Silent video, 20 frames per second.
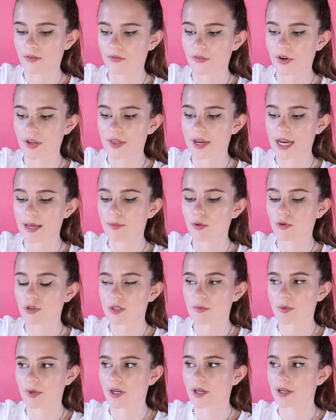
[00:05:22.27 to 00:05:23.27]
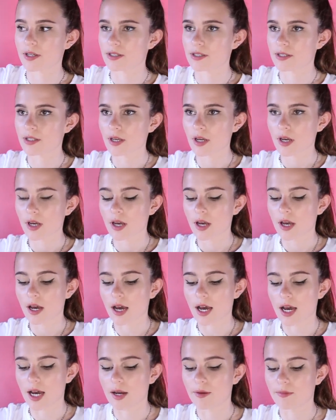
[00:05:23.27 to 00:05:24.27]
through the nipple just because
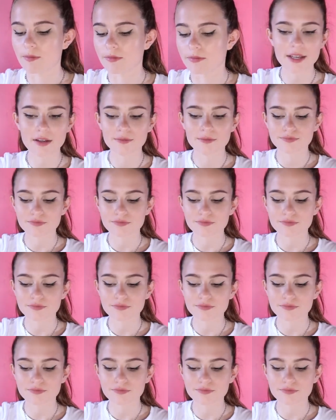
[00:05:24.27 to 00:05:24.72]
um,